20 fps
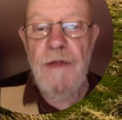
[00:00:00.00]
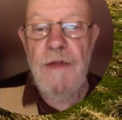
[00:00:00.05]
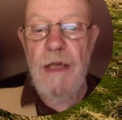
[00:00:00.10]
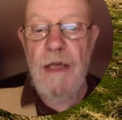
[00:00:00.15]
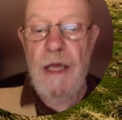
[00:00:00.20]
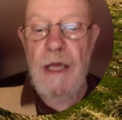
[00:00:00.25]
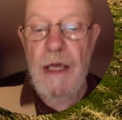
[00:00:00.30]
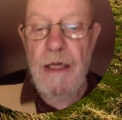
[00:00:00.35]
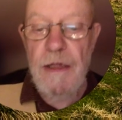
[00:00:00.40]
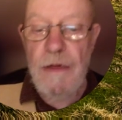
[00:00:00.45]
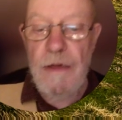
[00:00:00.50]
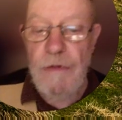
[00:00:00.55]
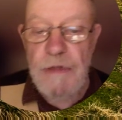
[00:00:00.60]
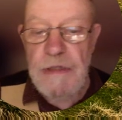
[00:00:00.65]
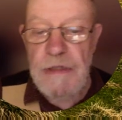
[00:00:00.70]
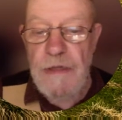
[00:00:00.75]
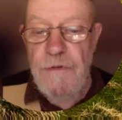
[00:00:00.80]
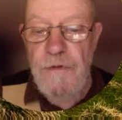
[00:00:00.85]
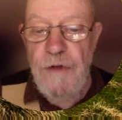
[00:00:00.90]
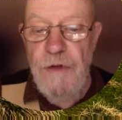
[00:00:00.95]
the lake, there
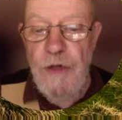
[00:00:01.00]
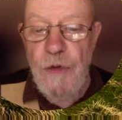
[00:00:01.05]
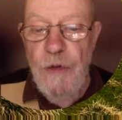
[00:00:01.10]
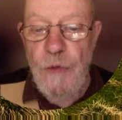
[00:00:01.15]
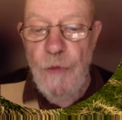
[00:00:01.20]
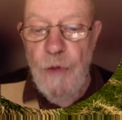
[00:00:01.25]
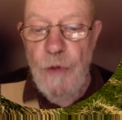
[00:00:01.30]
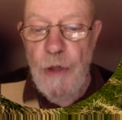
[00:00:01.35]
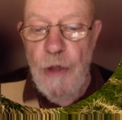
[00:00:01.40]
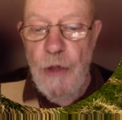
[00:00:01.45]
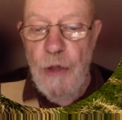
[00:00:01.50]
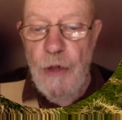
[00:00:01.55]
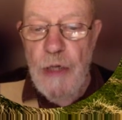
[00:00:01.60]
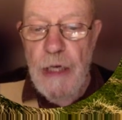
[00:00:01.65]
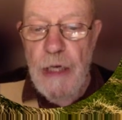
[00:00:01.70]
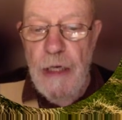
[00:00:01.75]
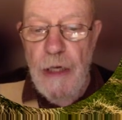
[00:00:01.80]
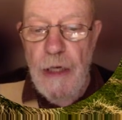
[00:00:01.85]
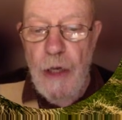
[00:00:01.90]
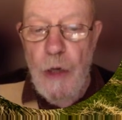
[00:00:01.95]
is a view
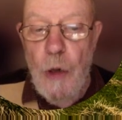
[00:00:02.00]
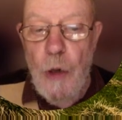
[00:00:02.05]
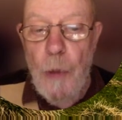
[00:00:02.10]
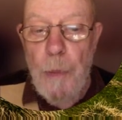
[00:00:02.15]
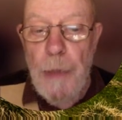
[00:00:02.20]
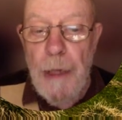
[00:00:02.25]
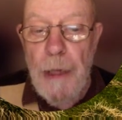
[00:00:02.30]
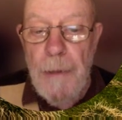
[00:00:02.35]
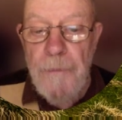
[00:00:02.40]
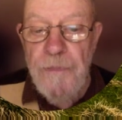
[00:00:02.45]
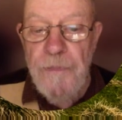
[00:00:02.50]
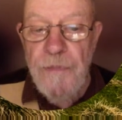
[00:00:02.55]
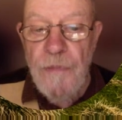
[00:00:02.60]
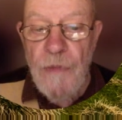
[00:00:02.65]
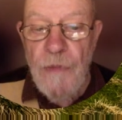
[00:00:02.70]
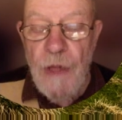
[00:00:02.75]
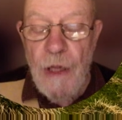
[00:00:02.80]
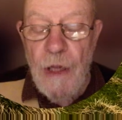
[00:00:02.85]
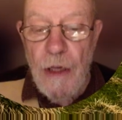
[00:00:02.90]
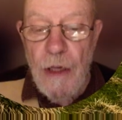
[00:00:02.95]
looking up
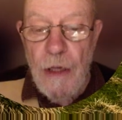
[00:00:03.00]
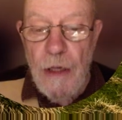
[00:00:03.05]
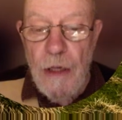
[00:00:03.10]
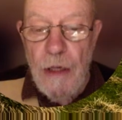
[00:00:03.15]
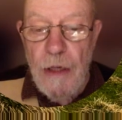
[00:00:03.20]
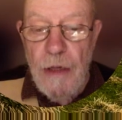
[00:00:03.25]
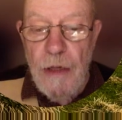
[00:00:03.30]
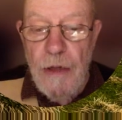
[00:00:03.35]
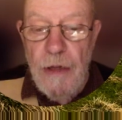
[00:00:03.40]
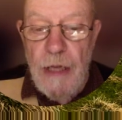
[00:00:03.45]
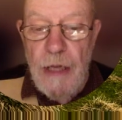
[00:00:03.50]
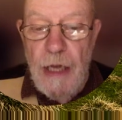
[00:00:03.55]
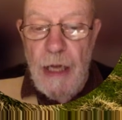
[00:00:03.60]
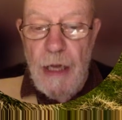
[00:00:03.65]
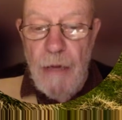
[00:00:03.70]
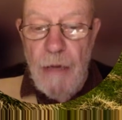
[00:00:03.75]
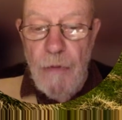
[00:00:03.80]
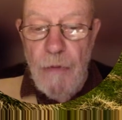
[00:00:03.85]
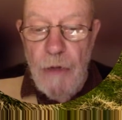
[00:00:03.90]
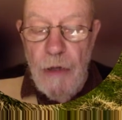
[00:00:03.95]

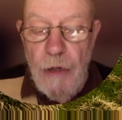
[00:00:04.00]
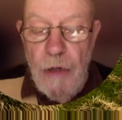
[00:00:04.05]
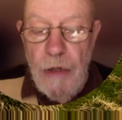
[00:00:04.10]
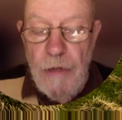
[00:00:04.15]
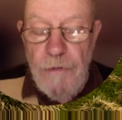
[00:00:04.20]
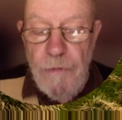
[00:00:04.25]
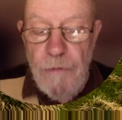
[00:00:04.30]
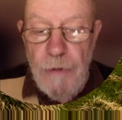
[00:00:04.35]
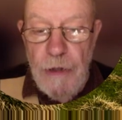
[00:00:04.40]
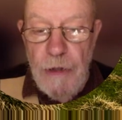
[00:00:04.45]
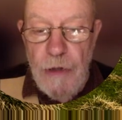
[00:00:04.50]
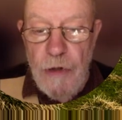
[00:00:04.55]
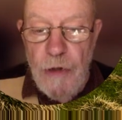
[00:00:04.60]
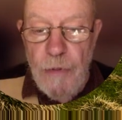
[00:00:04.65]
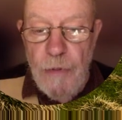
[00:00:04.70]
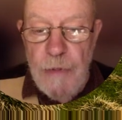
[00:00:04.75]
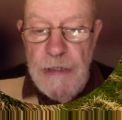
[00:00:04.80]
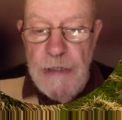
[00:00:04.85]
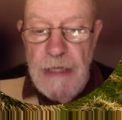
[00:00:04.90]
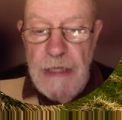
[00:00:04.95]
there. If we look
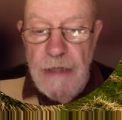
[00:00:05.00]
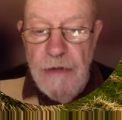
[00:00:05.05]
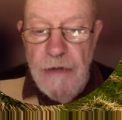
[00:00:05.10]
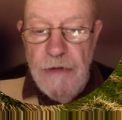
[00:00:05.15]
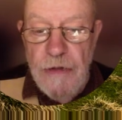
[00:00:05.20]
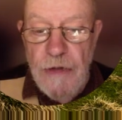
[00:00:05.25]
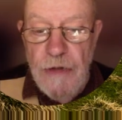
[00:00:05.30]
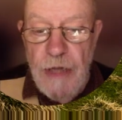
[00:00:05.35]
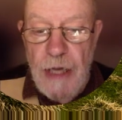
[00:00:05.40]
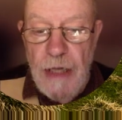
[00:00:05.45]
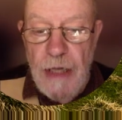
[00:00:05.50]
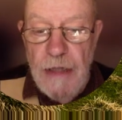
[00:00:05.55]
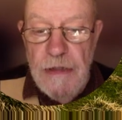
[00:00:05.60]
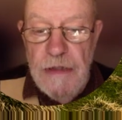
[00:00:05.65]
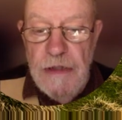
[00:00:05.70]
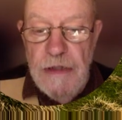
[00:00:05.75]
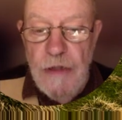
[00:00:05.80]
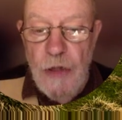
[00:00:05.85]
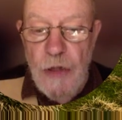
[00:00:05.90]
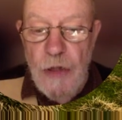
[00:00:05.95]
up the centre,
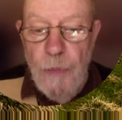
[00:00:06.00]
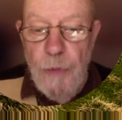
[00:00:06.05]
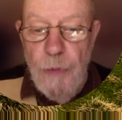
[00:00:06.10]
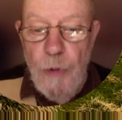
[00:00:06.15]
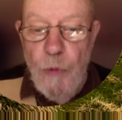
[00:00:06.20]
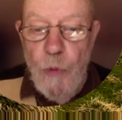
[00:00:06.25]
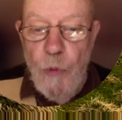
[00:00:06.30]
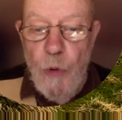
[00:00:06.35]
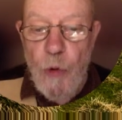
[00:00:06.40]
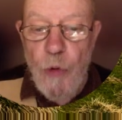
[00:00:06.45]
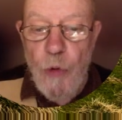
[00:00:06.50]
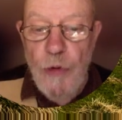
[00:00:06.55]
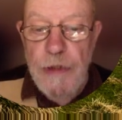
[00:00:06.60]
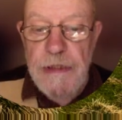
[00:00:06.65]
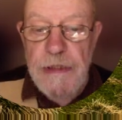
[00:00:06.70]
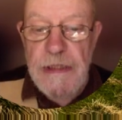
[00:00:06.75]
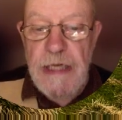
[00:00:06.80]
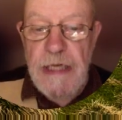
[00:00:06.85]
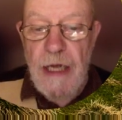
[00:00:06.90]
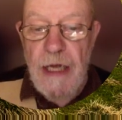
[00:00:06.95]
that's up
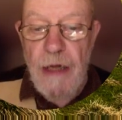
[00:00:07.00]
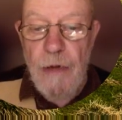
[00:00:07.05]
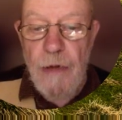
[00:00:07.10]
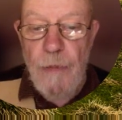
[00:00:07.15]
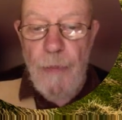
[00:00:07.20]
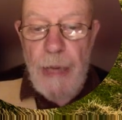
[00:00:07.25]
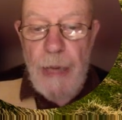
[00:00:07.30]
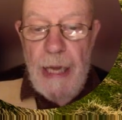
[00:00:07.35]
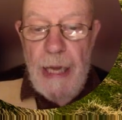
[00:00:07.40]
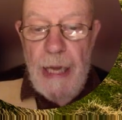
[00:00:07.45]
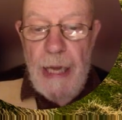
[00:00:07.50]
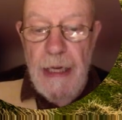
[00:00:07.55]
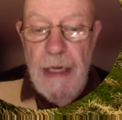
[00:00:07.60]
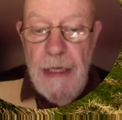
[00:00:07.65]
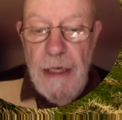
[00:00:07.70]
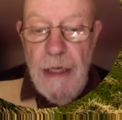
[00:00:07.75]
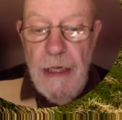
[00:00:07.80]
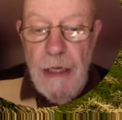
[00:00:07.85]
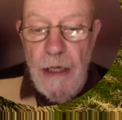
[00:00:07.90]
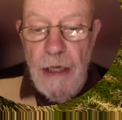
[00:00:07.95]
Warnscale Beck,
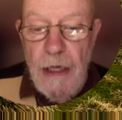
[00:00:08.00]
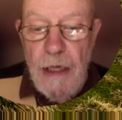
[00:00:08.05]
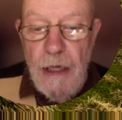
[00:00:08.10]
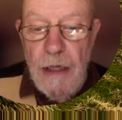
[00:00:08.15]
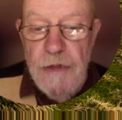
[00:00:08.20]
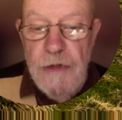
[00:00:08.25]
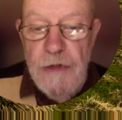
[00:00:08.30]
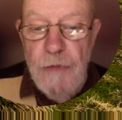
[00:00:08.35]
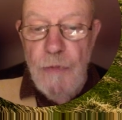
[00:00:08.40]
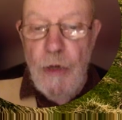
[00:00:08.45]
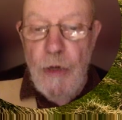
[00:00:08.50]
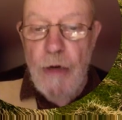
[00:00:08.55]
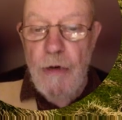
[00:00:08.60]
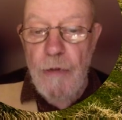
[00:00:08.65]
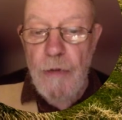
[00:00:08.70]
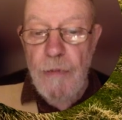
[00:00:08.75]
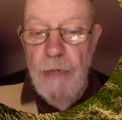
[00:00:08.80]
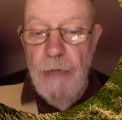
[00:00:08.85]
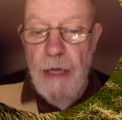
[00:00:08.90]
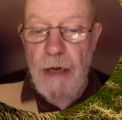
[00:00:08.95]
and somewhere
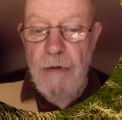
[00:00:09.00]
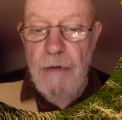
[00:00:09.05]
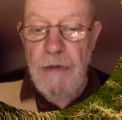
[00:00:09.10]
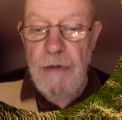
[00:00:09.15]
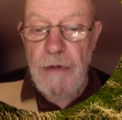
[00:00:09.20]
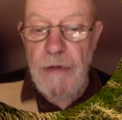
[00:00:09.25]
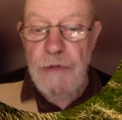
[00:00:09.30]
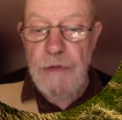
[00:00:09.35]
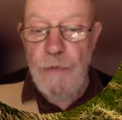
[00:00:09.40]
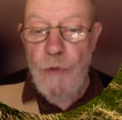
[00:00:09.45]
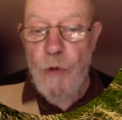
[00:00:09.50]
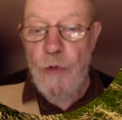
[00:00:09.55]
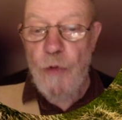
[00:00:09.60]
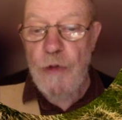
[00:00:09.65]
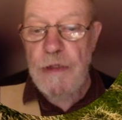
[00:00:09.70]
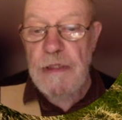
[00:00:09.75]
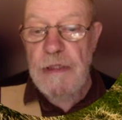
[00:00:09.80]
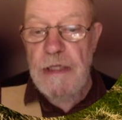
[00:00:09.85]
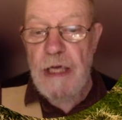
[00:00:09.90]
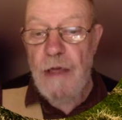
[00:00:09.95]
up there is
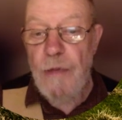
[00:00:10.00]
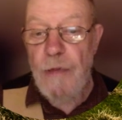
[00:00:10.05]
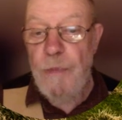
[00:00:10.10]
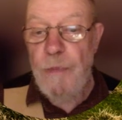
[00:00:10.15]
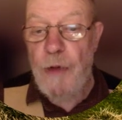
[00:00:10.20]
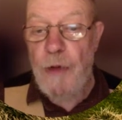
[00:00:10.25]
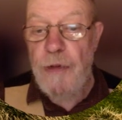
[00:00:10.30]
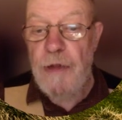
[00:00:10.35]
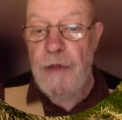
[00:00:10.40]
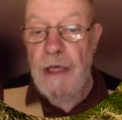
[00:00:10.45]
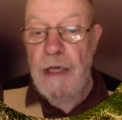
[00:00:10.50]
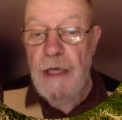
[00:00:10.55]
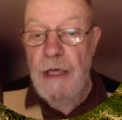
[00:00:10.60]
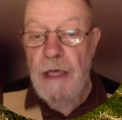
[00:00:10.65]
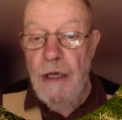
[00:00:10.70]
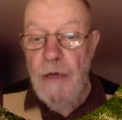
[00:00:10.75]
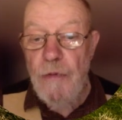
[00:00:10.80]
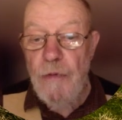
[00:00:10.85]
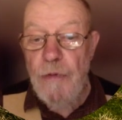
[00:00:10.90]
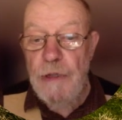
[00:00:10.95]
Warnscale Bothy,
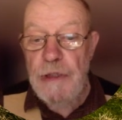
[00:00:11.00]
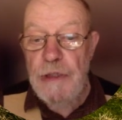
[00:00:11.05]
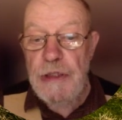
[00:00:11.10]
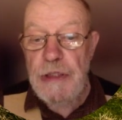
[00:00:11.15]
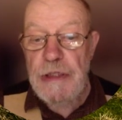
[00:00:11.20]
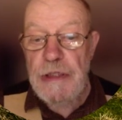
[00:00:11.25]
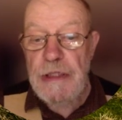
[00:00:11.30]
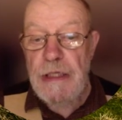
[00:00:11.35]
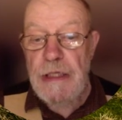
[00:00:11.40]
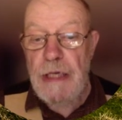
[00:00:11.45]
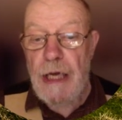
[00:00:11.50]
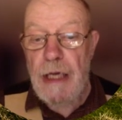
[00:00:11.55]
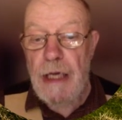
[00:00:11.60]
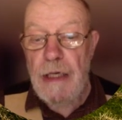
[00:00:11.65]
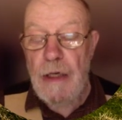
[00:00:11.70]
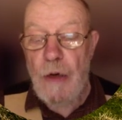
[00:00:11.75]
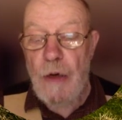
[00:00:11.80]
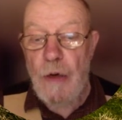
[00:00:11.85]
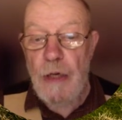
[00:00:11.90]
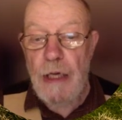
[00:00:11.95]
which is an
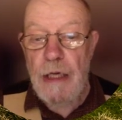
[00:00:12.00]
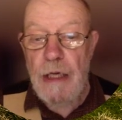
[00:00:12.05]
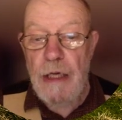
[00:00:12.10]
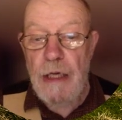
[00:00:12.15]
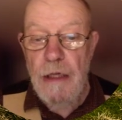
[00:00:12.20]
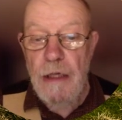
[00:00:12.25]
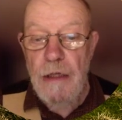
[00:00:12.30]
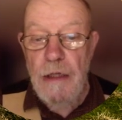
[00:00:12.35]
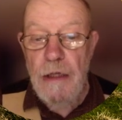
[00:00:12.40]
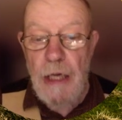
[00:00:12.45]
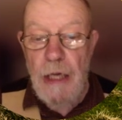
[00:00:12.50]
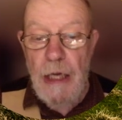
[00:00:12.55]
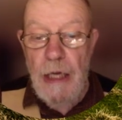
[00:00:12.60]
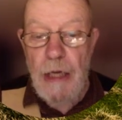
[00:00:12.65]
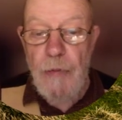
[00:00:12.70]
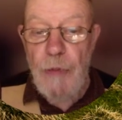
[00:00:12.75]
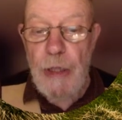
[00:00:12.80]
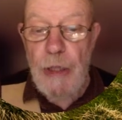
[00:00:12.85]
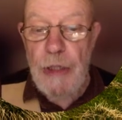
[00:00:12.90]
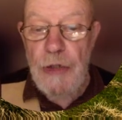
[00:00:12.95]
iconic
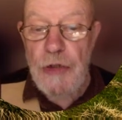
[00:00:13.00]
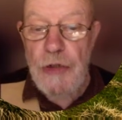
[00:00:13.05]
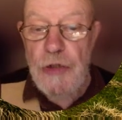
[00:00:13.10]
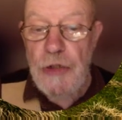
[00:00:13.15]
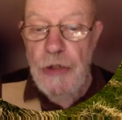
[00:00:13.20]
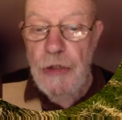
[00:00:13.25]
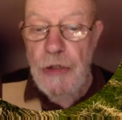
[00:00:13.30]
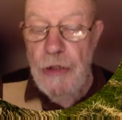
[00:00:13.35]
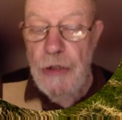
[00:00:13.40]
image,